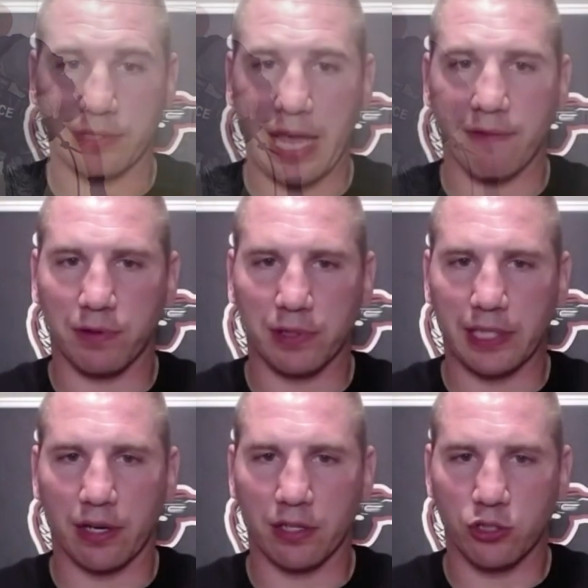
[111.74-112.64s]

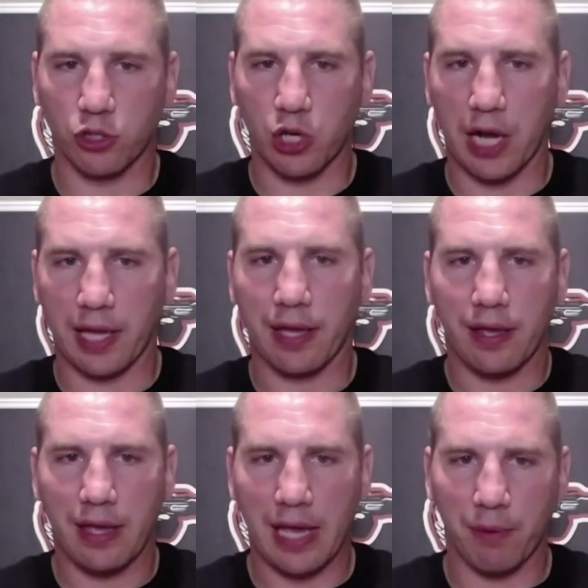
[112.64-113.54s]
scaffolding on a truck
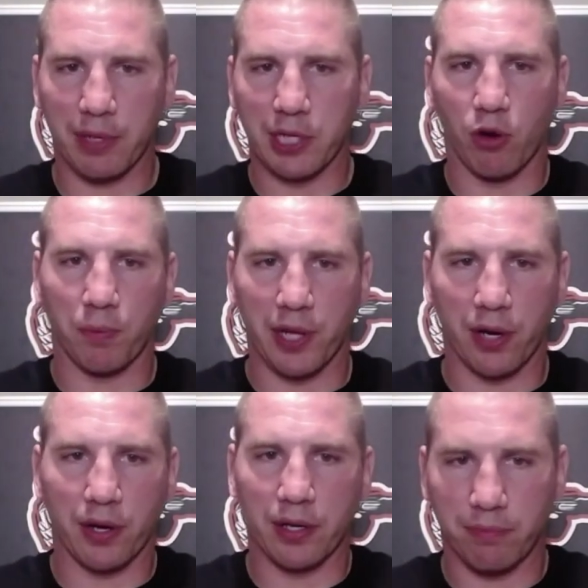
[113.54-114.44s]
and we'd go up
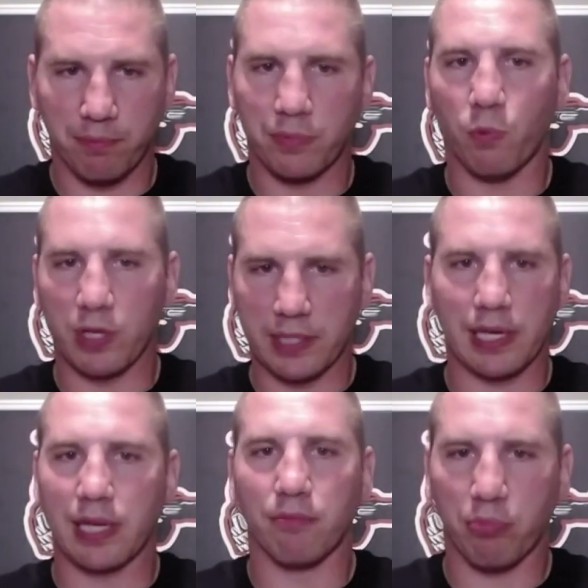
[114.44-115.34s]
there and once
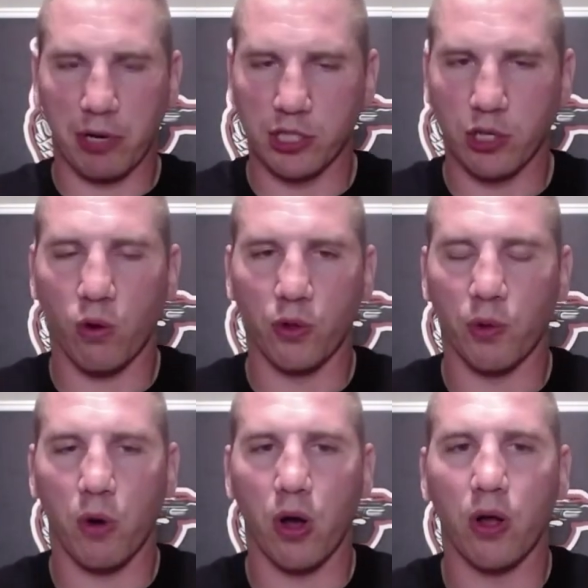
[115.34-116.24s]
again breach a hole in the
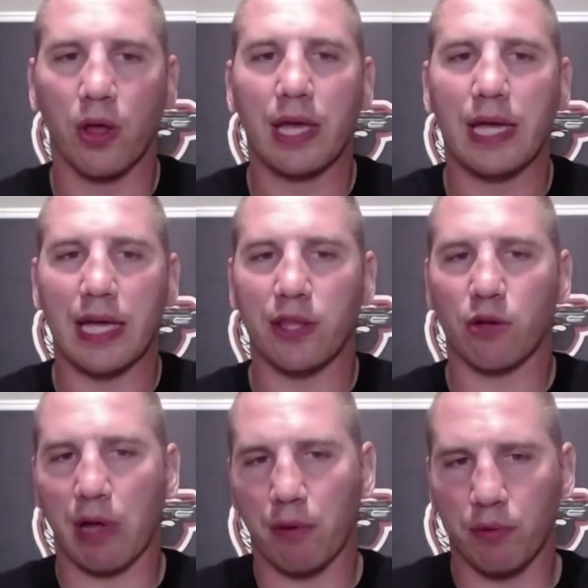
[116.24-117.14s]
wall. Either
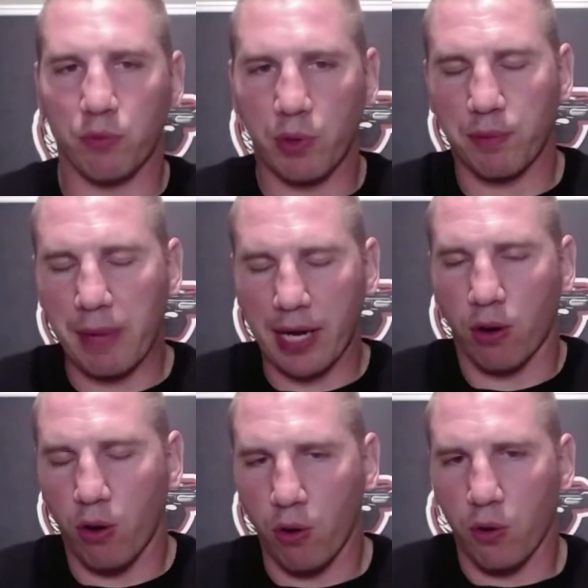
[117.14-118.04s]
way, we would make a
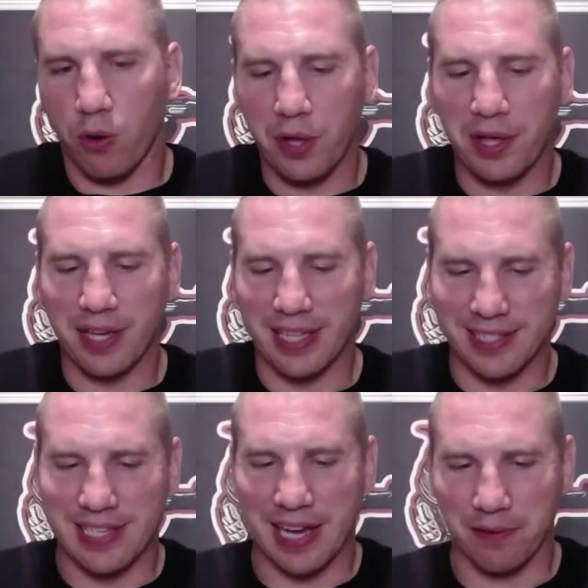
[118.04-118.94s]
hole in the
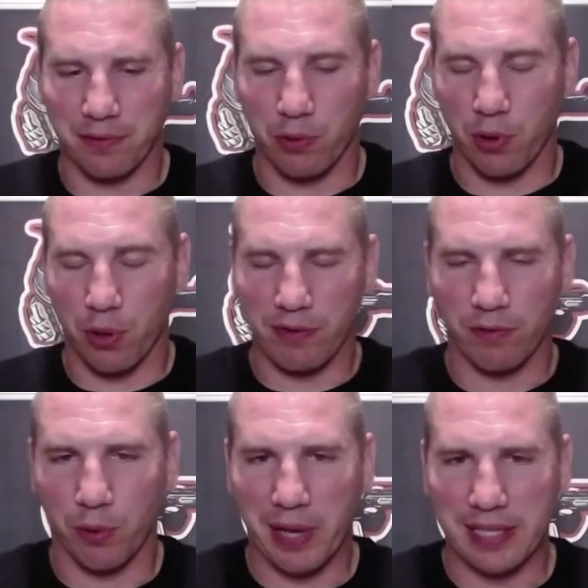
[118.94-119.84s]
second floor, whatever
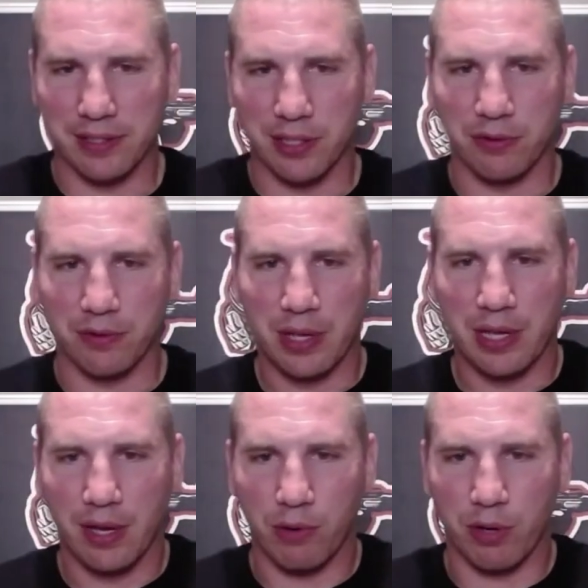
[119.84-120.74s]
floor we had to do,
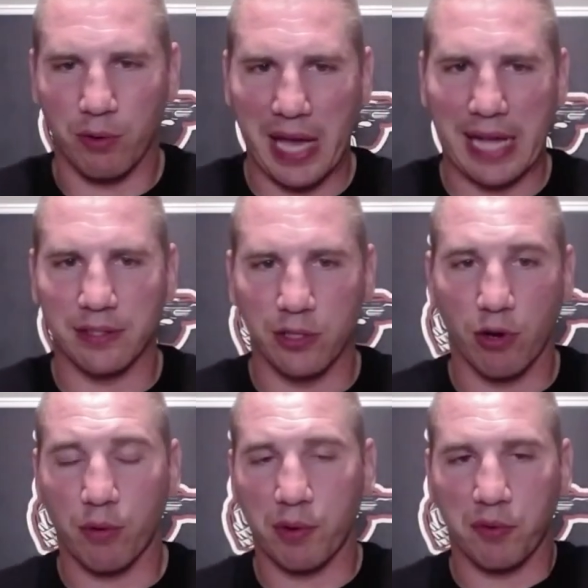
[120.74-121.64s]
whatever we had to do,
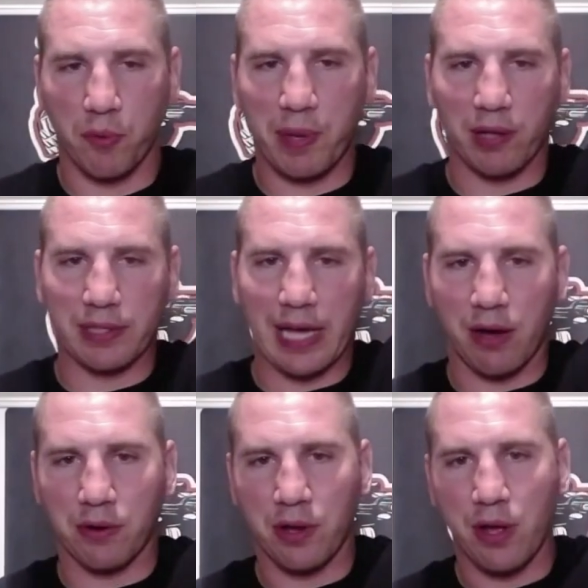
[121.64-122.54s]
or we would rappel down